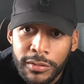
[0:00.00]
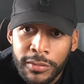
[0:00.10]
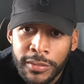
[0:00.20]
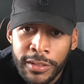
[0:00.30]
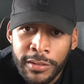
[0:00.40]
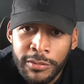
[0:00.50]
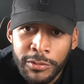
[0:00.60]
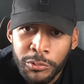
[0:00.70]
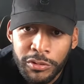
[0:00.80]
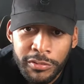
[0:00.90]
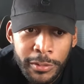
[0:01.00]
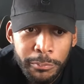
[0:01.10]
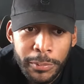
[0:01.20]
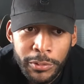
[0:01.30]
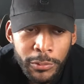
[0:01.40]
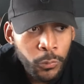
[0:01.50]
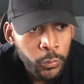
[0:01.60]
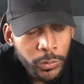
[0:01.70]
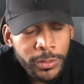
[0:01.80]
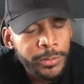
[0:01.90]
Then you just get people that
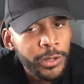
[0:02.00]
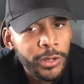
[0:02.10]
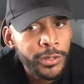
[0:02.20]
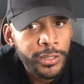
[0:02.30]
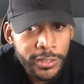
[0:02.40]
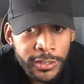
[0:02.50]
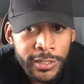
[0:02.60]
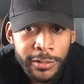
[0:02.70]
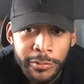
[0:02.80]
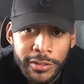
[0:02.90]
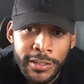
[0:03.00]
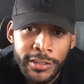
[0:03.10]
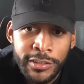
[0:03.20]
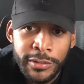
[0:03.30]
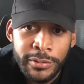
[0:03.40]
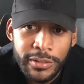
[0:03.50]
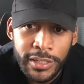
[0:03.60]
really are good at what they do.